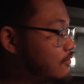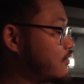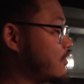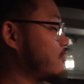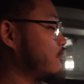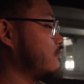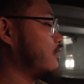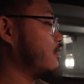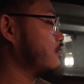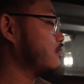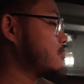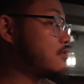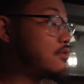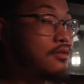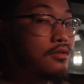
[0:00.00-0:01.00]
Very
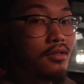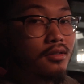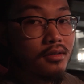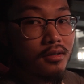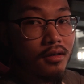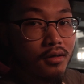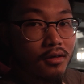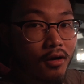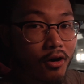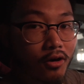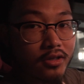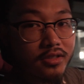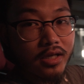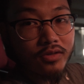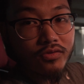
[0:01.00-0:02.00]
fast.
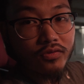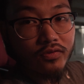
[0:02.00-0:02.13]
R stands for